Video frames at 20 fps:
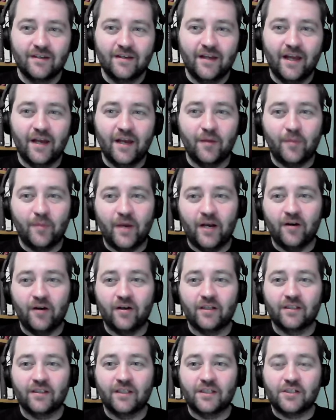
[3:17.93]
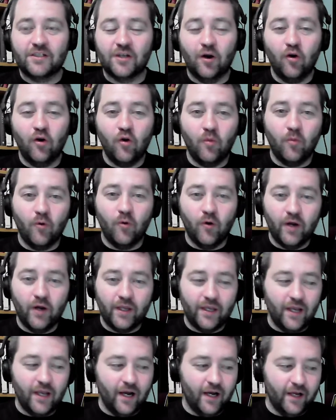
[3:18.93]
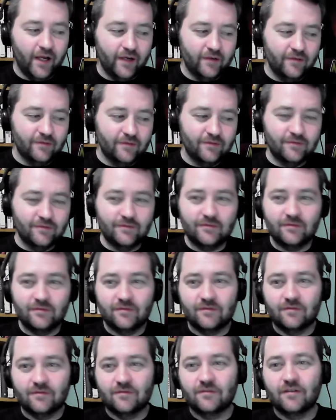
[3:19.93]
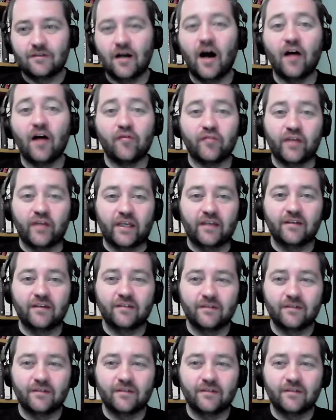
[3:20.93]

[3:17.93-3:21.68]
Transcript: And apparently, Jungle Boy got huffy.